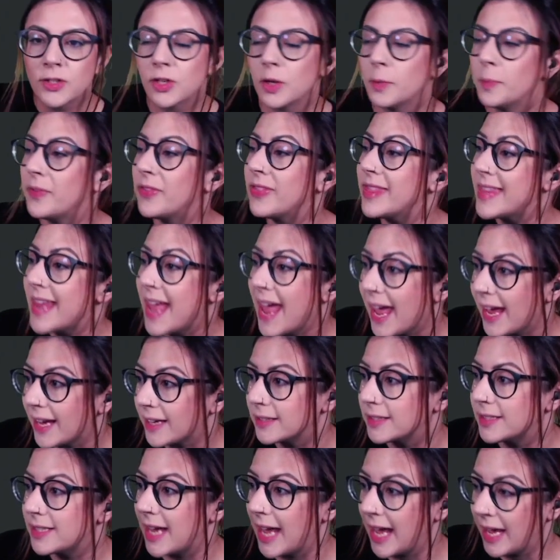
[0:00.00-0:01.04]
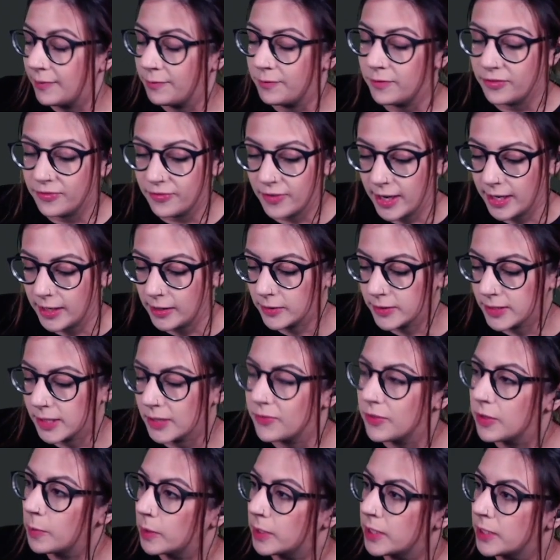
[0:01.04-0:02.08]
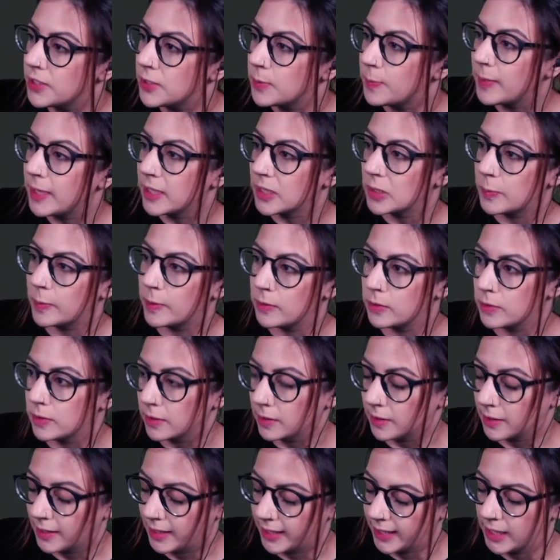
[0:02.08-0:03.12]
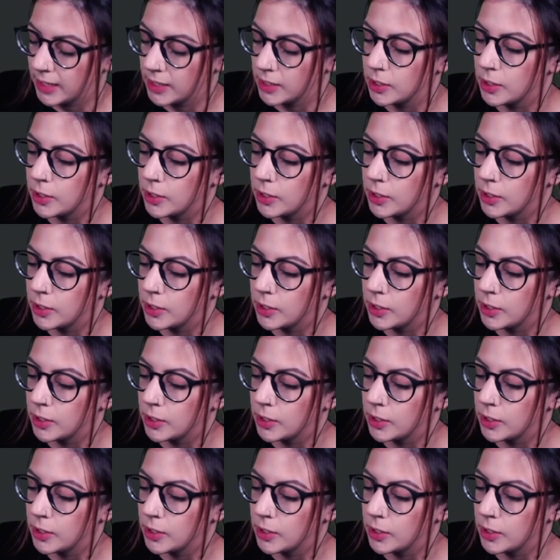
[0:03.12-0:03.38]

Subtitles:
with next env files, if you want it to be exposed to the client,